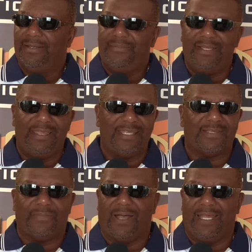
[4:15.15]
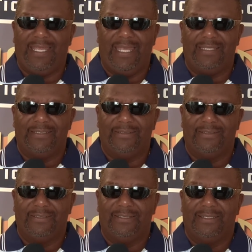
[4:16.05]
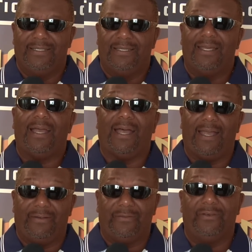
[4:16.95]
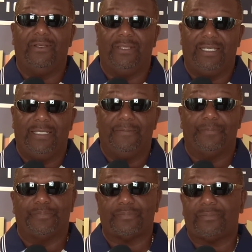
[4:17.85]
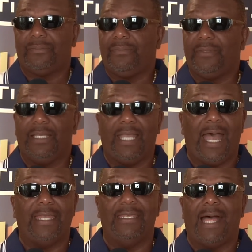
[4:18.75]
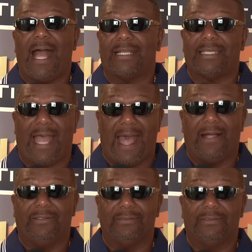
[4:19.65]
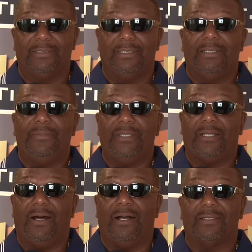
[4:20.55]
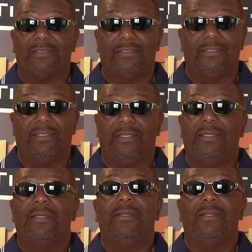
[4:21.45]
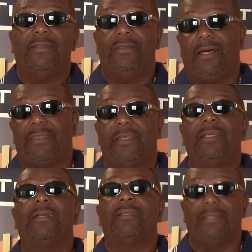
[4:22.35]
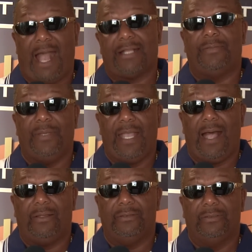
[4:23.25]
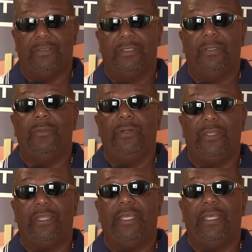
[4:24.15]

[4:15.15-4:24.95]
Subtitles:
But that's about it. I really got knocked out because nothing knocked me out with.